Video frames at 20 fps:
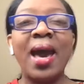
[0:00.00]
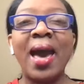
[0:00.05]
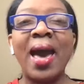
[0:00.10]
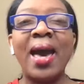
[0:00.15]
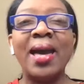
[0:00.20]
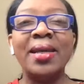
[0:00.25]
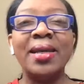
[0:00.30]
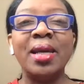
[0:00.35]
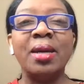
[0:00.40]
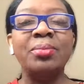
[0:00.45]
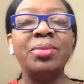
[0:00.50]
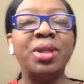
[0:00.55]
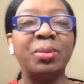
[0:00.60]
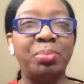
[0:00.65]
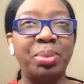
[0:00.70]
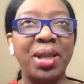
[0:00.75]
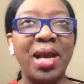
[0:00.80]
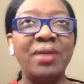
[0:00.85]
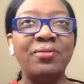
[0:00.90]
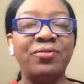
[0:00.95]
I am the
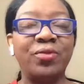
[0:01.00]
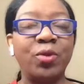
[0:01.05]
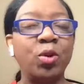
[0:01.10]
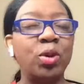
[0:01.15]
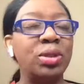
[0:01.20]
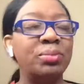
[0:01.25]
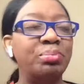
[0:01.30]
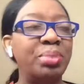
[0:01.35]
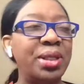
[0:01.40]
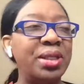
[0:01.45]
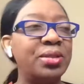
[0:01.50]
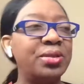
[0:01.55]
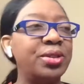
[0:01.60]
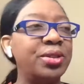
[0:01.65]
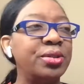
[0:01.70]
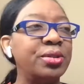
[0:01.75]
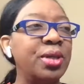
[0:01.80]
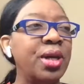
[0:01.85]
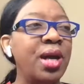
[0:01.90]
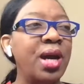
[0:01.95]
platform
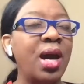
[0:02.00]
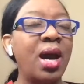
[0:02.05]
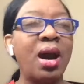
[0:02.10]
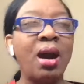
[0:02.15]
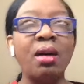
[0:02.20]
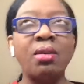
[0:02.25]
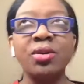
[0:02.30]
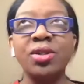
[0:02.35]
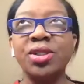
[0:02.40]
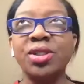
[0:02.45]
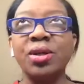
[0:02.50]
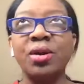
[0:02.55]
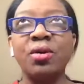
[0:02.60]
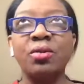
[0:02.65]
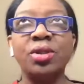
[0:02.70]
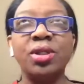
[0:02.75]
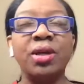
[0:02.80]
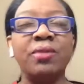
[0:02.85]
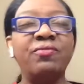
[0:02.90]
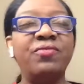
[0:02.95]
builder,
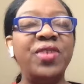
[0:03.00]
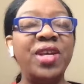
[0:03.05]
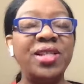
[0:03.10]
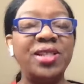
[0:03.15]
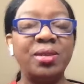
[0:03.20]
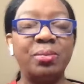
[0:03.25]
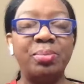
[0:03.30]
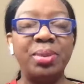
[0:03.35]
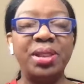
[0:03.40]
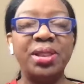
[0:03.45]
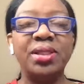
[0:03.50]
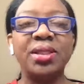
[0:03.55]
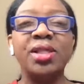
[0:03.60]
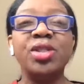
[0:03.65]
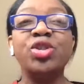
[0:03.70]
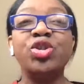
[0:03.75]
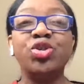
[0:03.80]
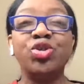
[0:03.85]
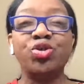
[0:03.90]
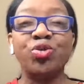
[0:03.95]
also the visibility
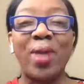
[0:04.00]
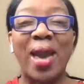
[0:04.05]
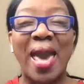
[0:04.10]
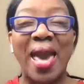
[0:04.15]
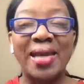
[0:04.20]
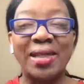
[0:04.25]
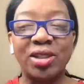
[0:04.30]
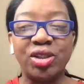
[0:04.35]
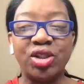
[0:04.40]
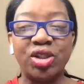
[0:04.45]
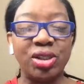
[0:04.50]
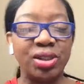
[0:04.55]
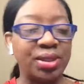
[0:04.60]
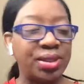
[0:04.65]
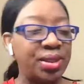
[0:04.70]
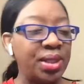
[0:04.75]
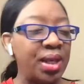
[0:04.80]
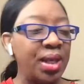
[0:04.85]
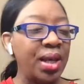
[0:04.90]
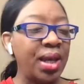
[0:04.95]

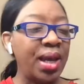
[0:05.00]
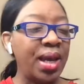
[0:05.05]
strategist.